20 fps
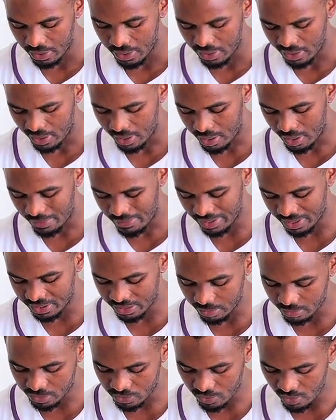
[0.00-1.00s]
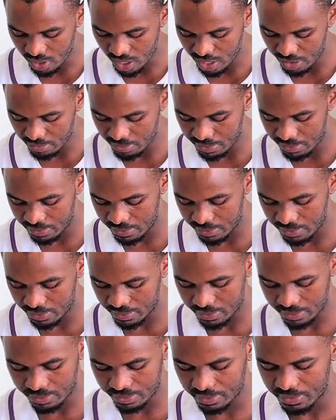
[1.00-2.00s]
Make subscribe,
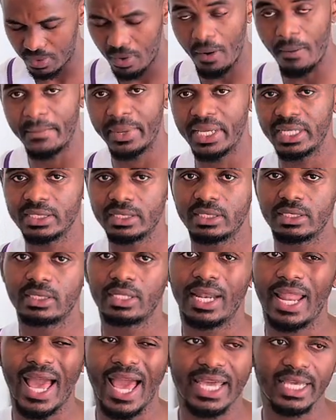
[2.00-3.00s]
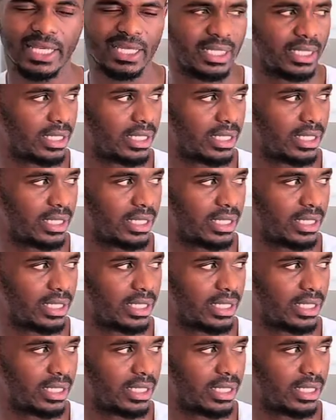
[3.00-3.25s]
comment, like.